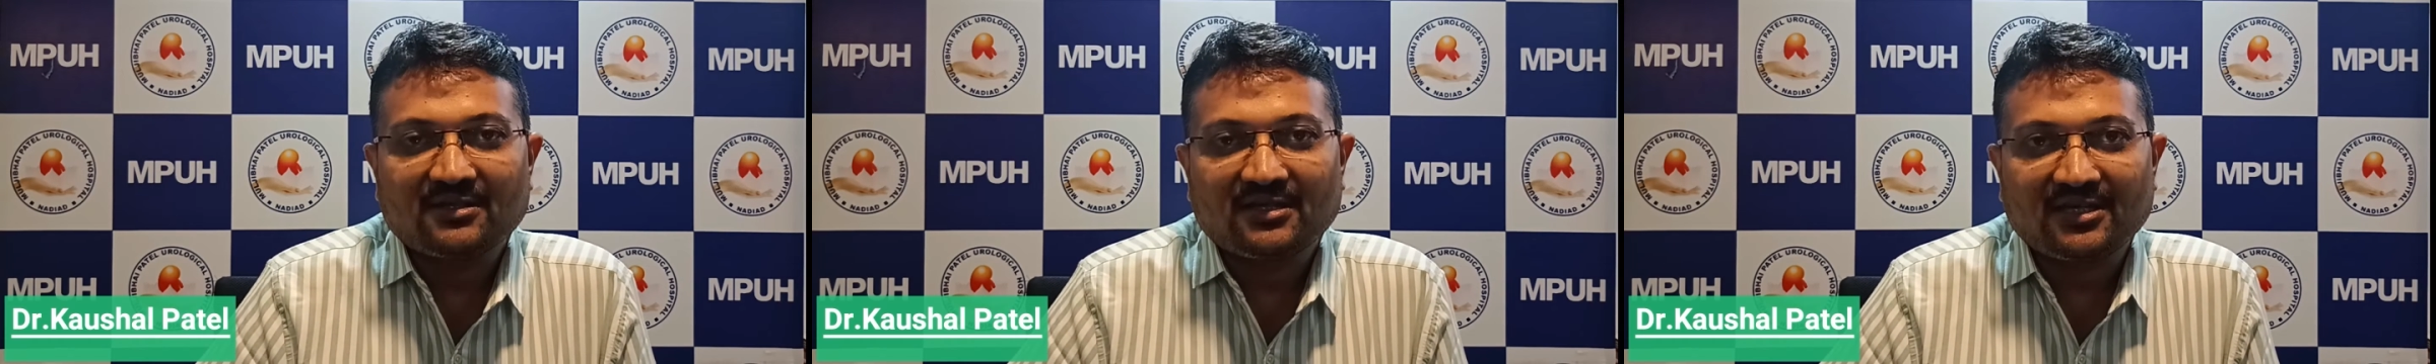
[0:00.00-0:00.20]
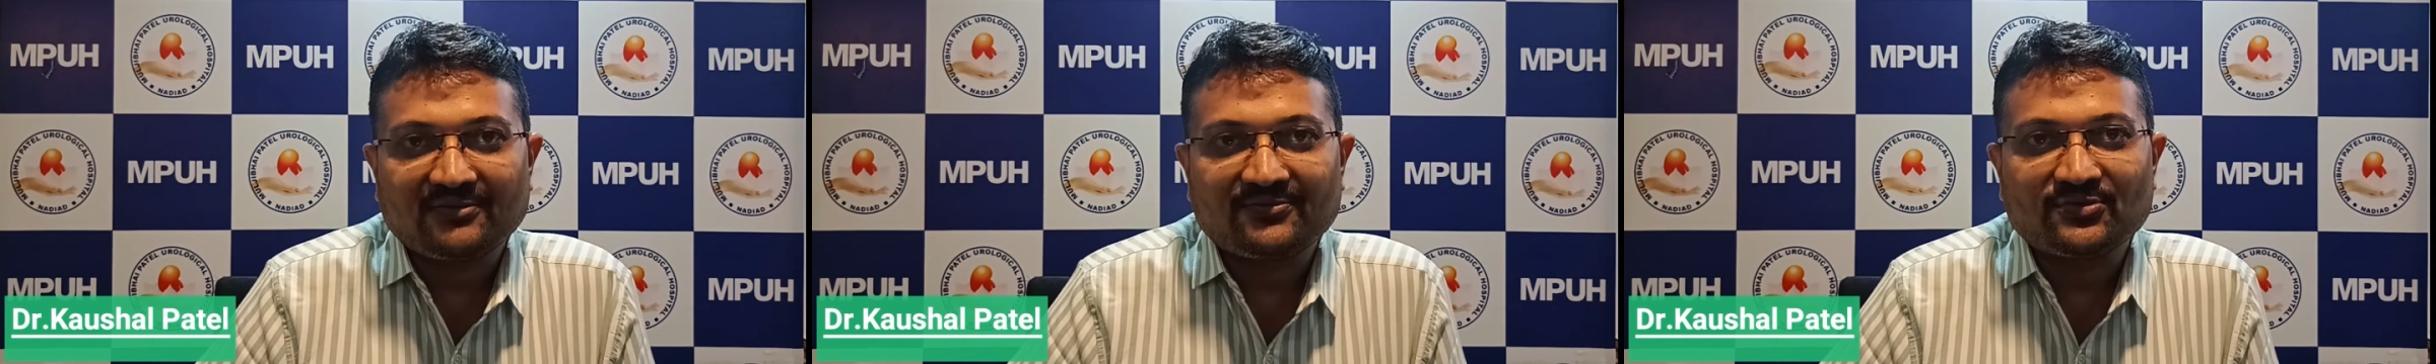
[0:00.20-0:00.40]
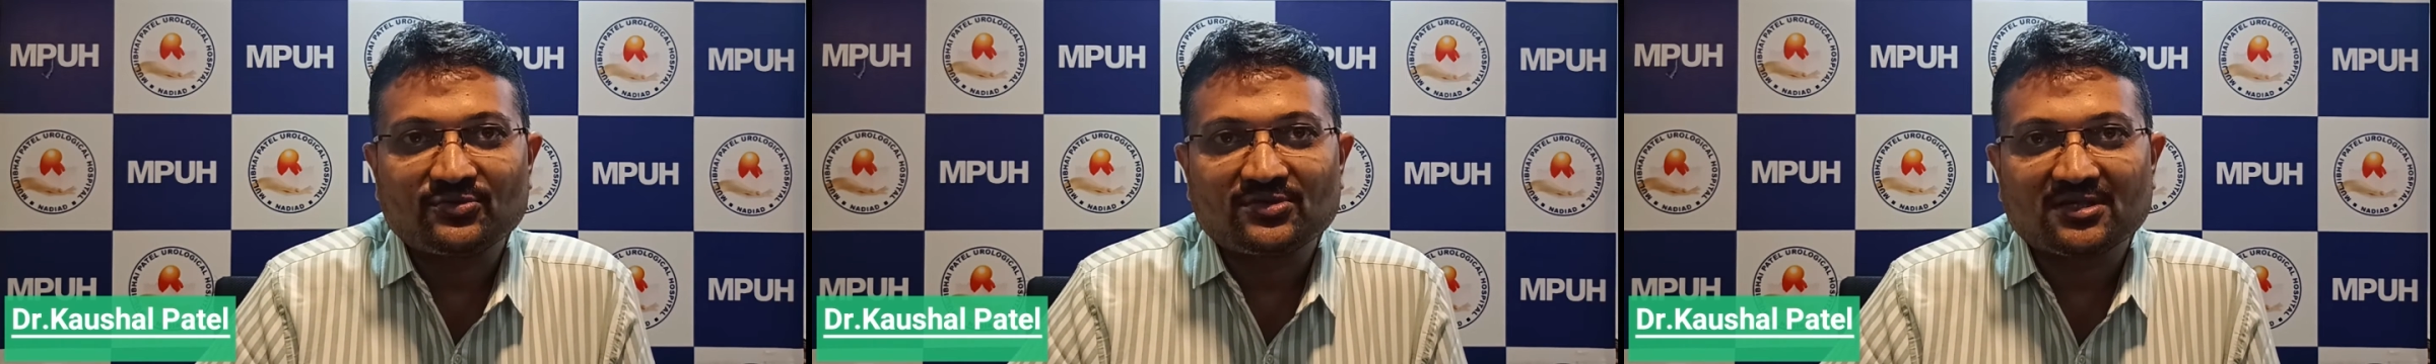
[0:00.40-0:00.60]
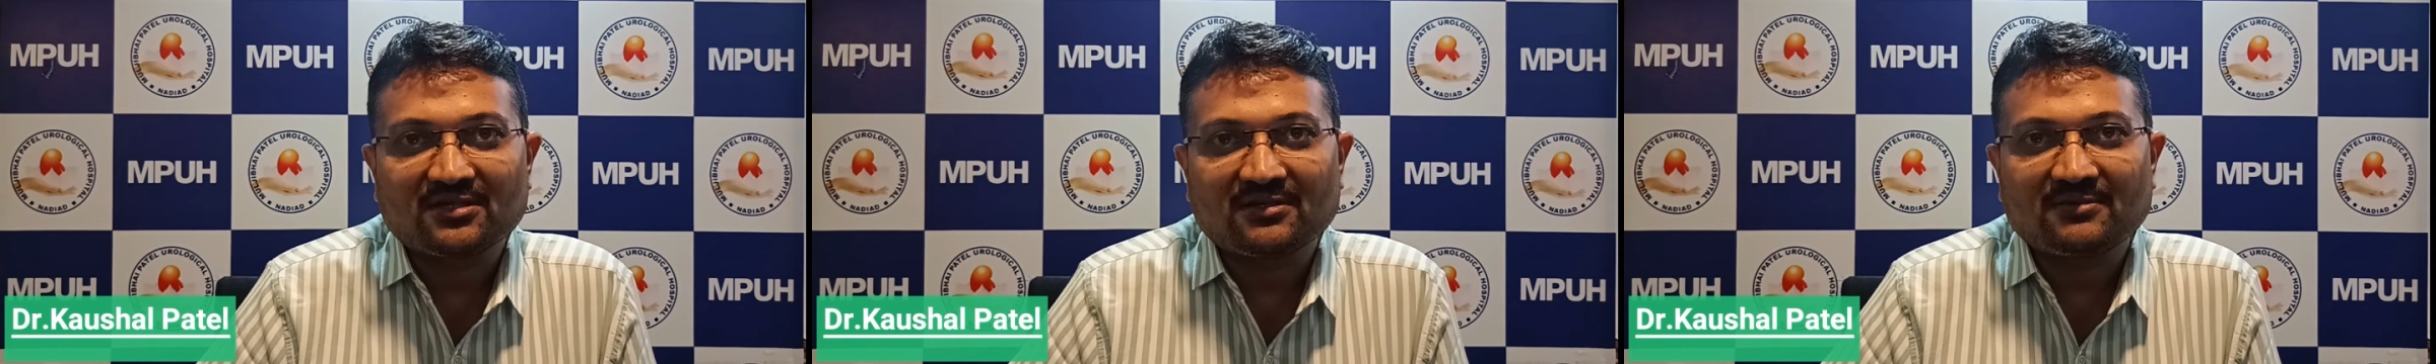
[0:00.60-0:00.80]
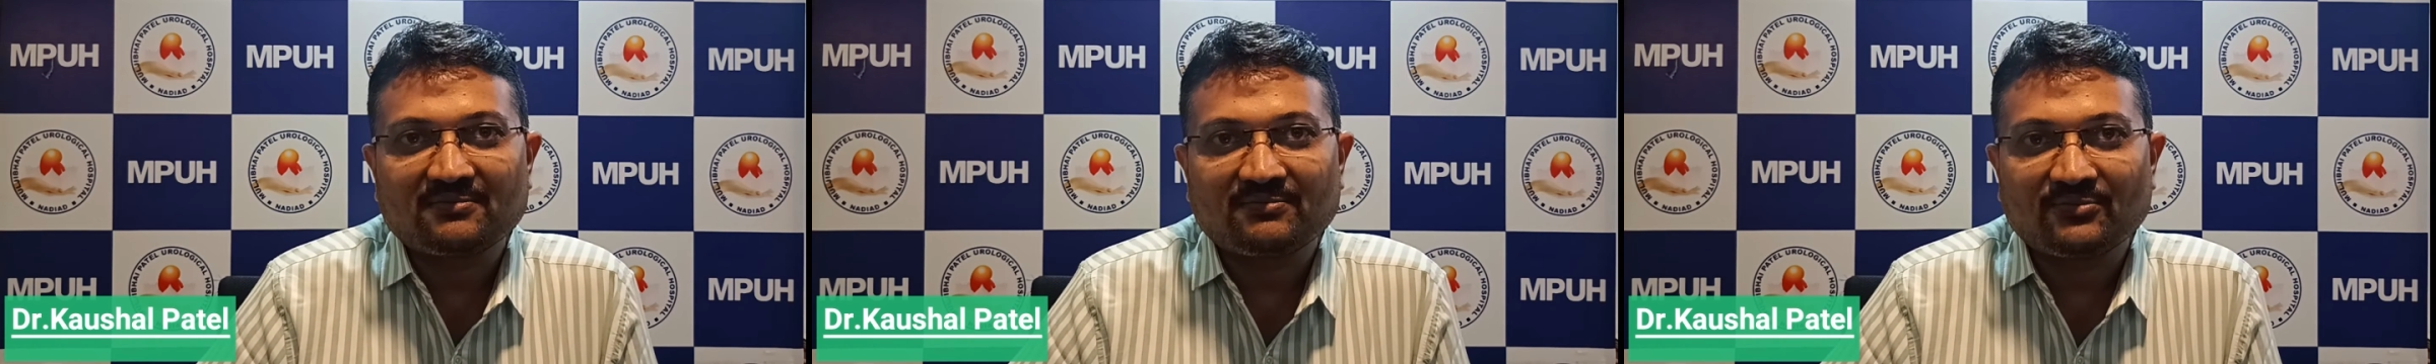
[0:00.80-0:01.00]
in
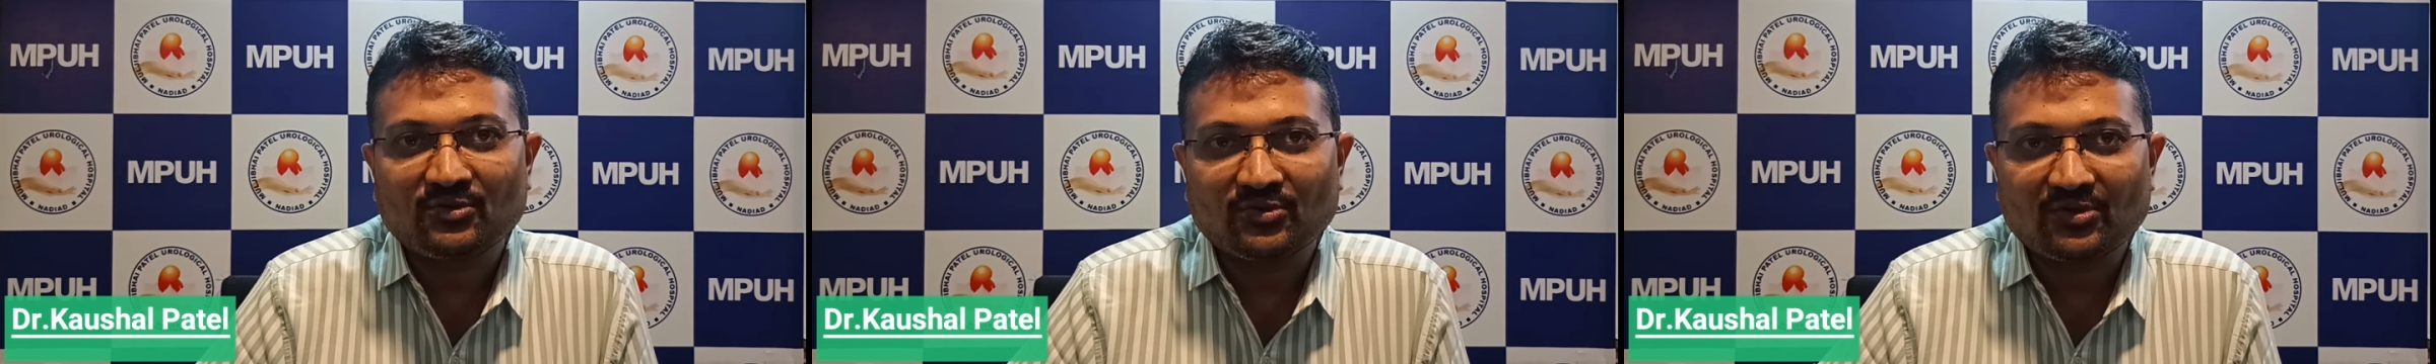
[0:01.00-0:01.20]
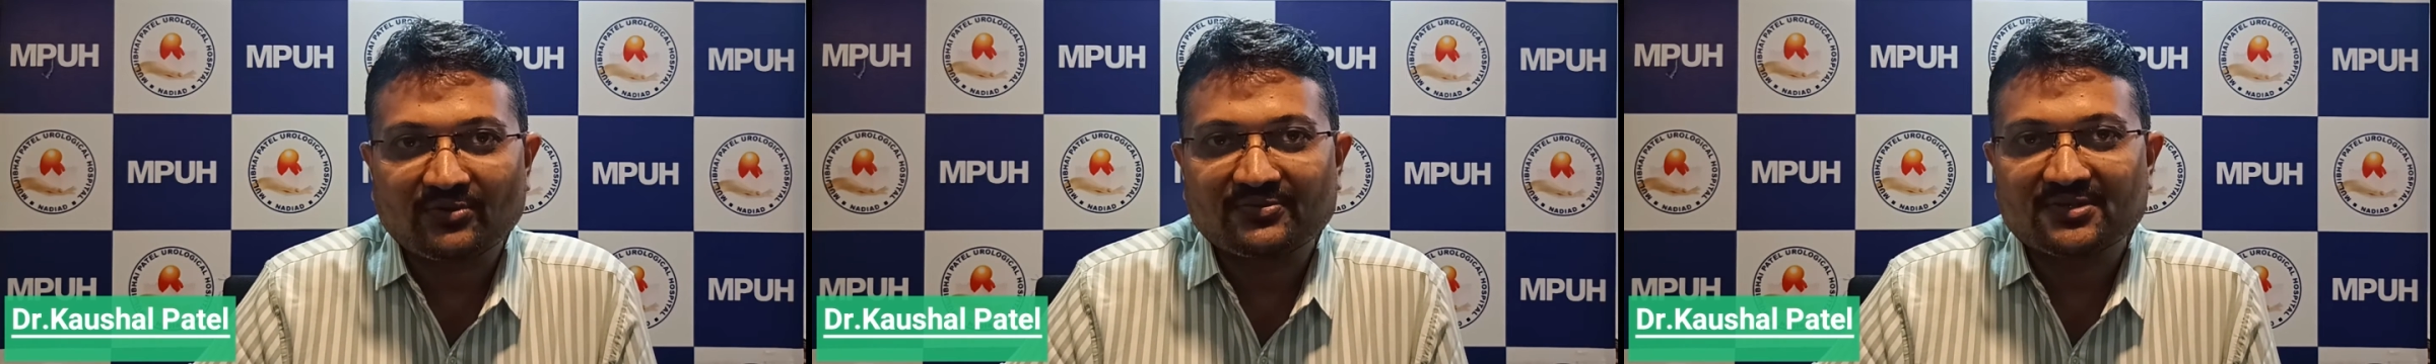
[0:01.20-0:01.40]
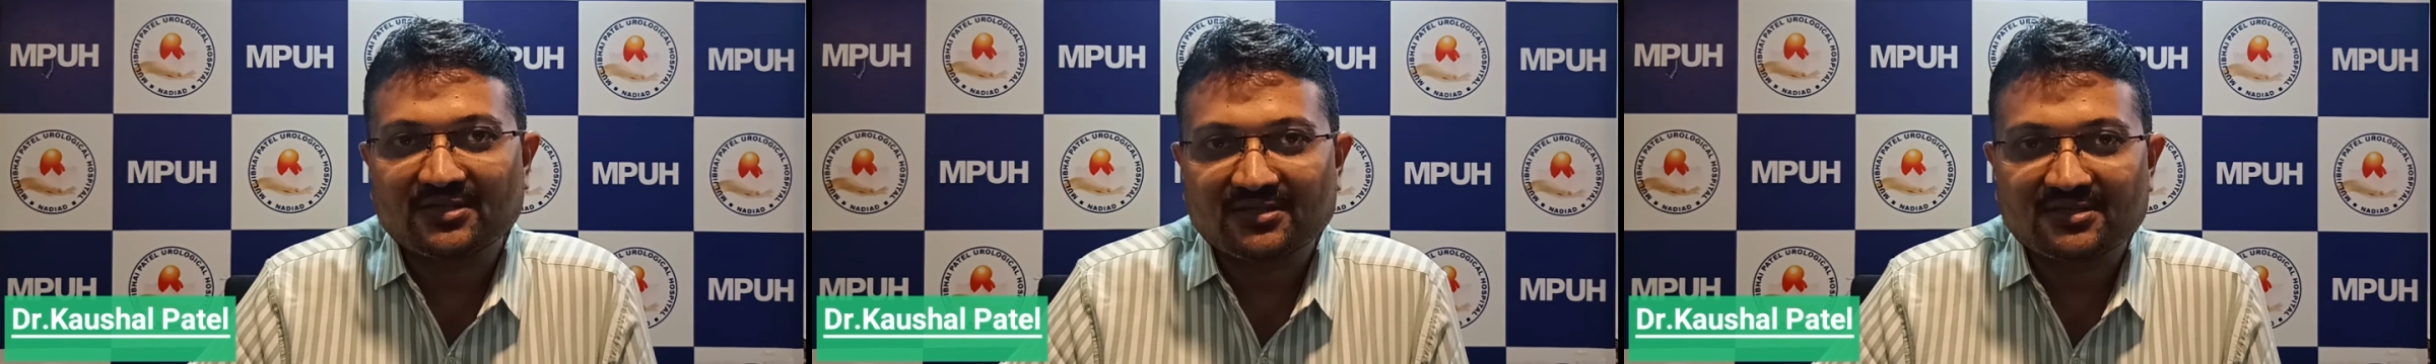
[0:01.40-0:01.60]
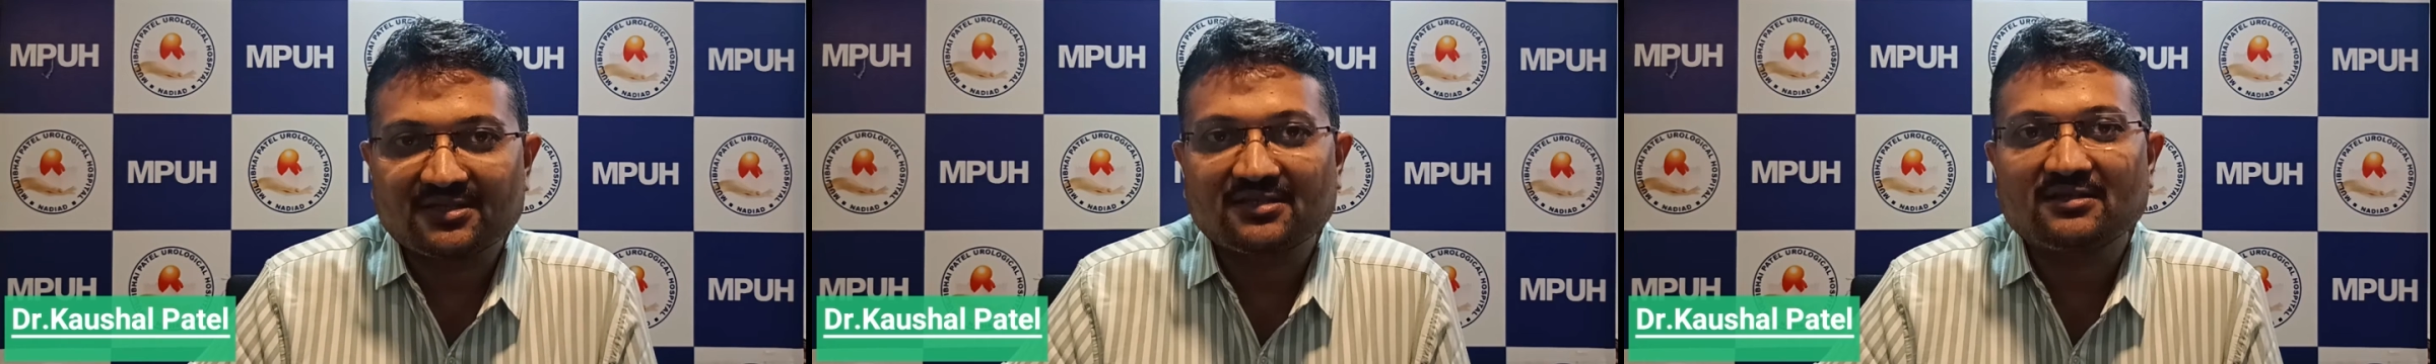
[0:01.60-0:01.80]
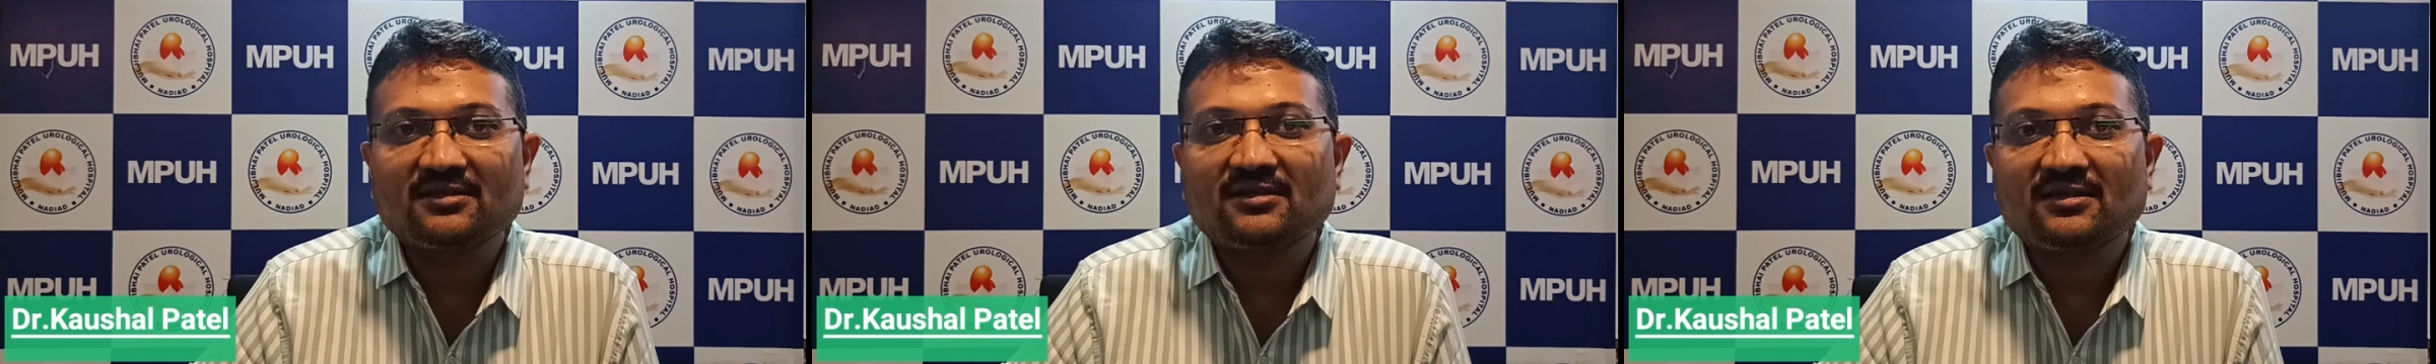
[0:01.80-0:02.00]
future more of such